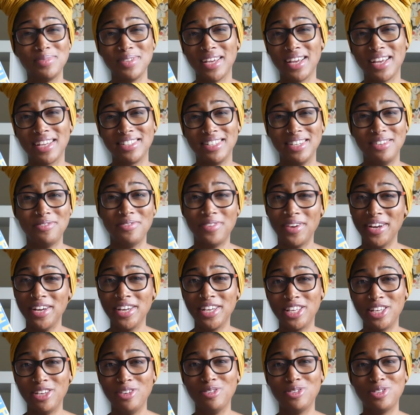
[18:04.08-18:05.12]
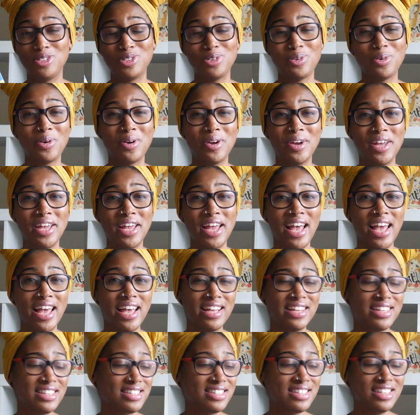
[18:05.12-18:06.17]
like it's a very cute story.
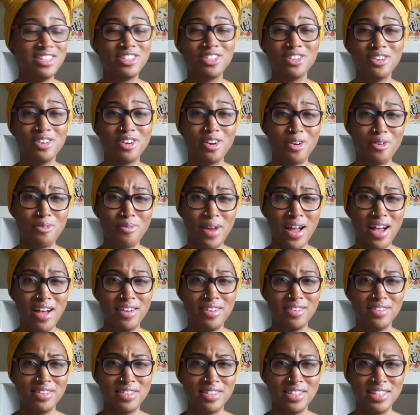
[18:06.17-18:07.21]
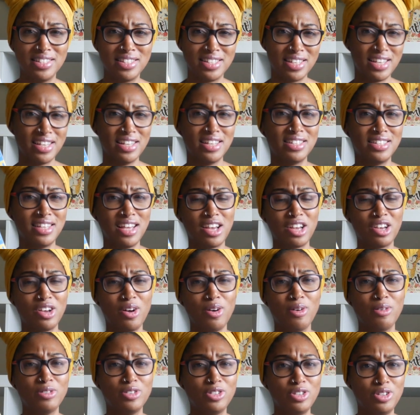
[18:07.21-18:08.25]
It's centered around these kids that
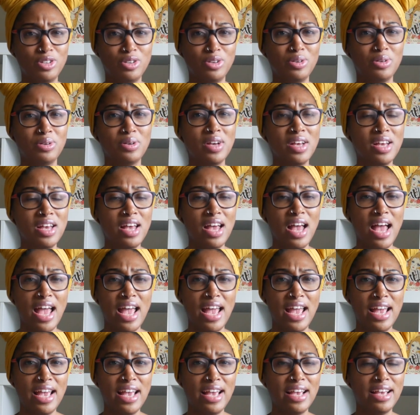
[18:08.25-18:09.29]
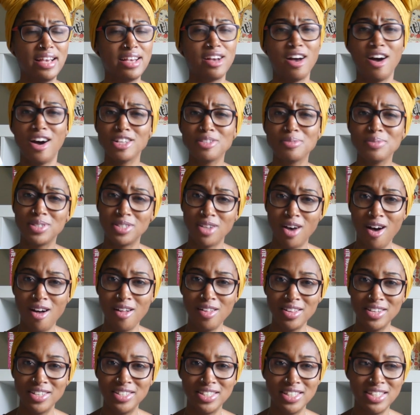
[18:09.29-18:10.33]
go to a
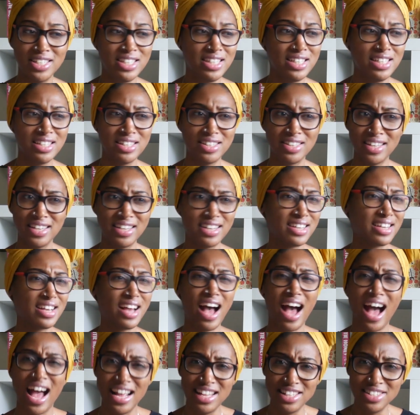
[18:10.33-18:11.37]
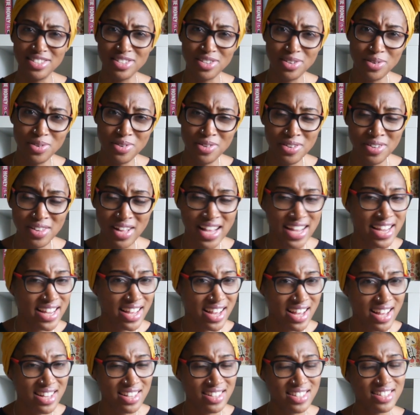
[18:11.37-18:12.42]
cosmetology like high school, I
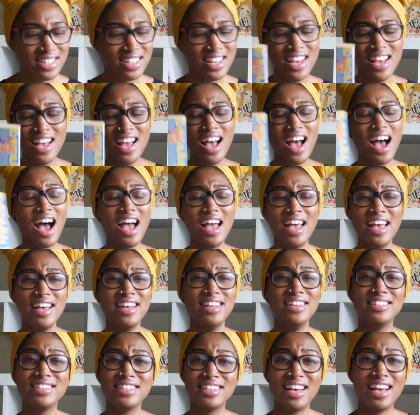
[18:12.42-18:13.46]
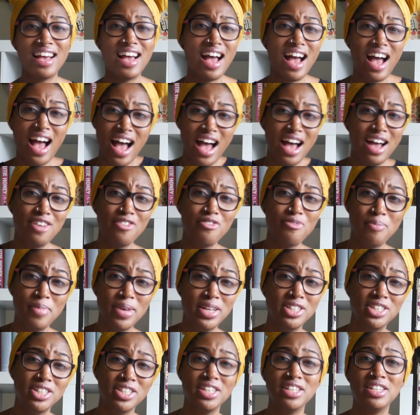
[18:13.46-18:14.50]
guess. And I've
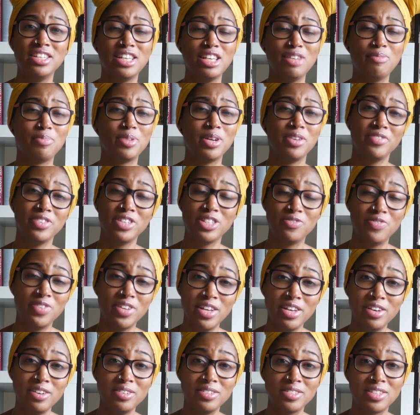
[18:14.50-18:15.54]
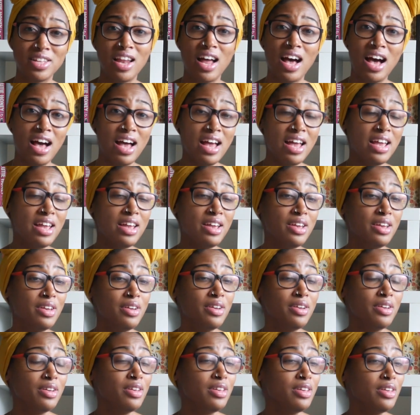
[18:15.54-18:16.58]
mentioned in previous videos that
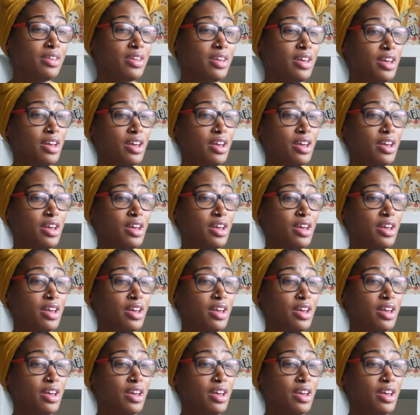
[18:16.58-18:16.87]
I